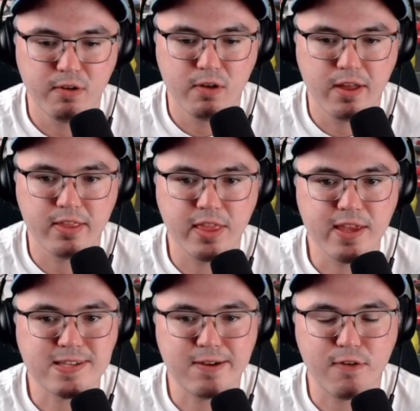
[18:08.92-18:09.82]
And the Leafs
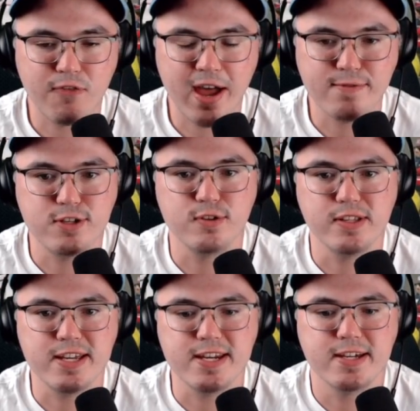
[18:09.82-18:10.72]
have a 5-2
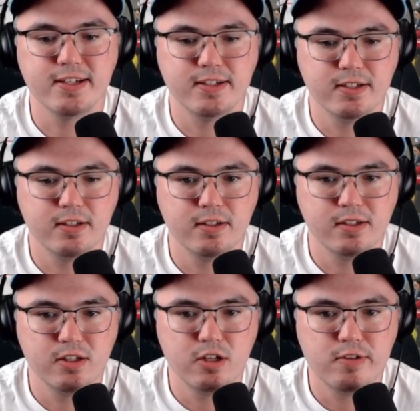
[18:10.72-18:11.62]
lead.
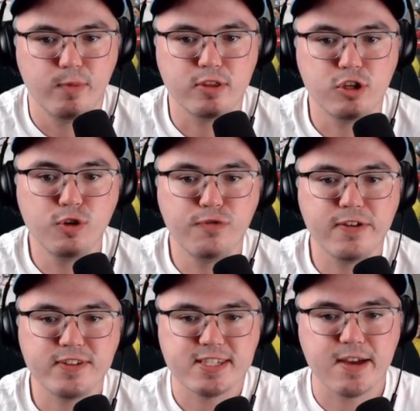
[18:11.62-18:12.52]
With
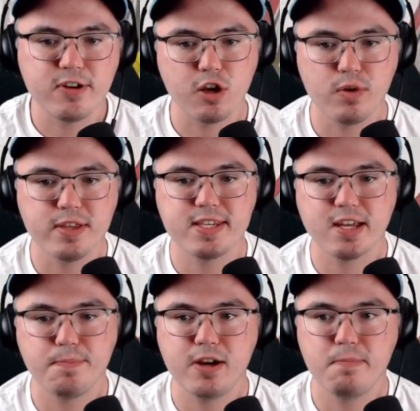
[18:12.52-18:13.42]
2:57 to go in the second
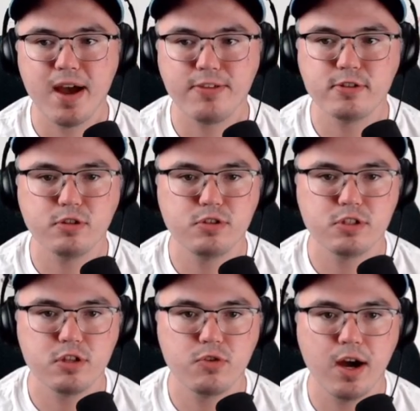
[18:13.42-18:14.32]
period, Matthews loses
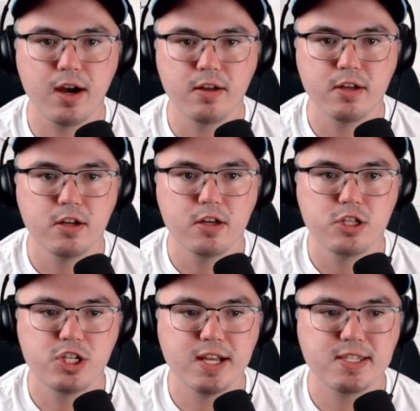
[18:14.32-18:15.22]
the draw.
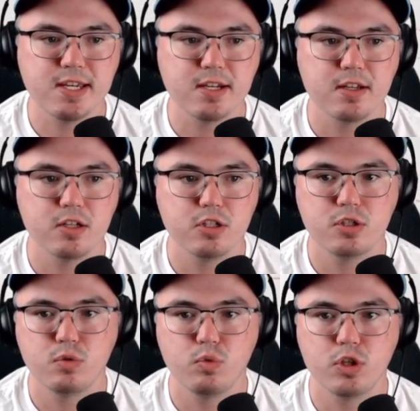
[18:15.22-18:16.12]
Jensen
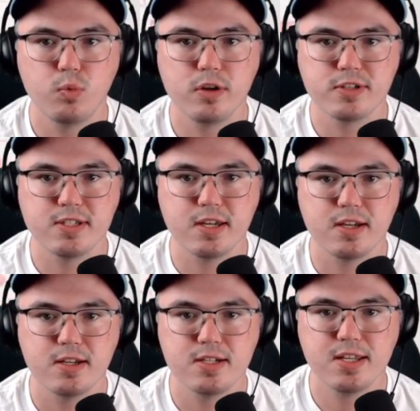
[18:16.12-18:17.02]
to Wilson
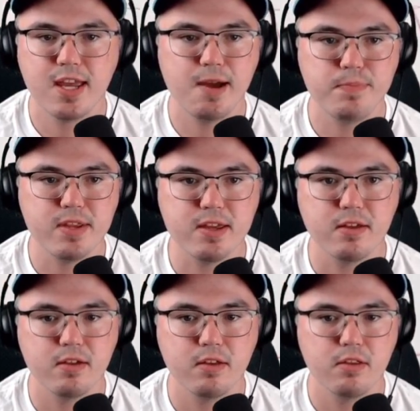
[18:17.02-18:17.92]
to Kempney.
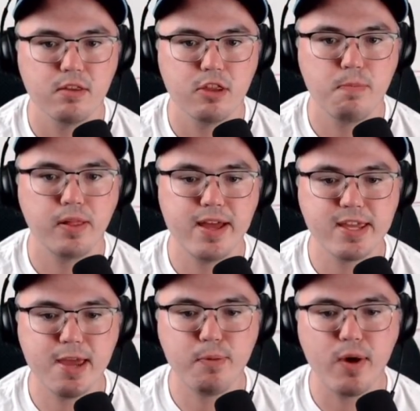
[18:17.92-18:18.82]
They're playing
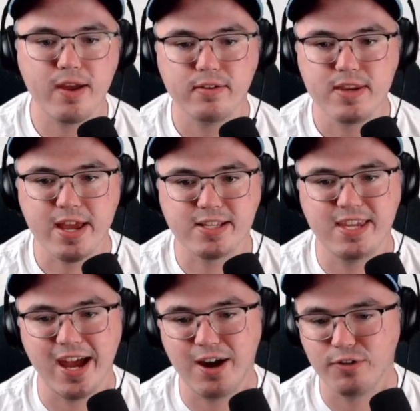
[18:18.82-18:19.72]
keep away. Nick
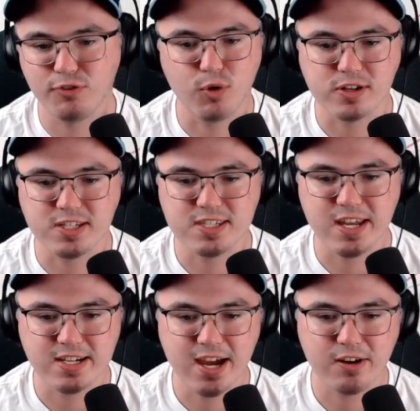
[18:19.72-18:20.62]
Dowd, of course it's
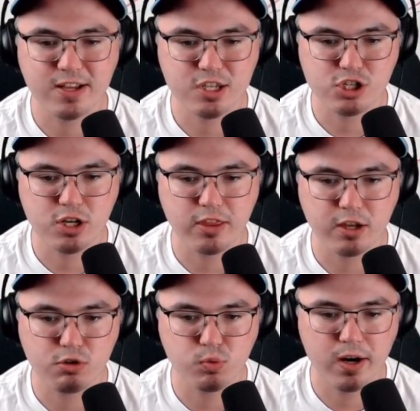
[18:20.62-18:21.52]
Nick Dowd, gets a shot that
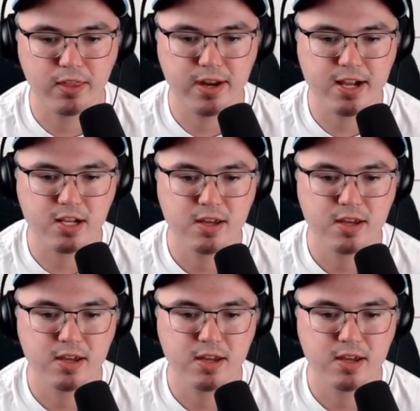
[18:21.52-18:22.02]
goes wide of the net.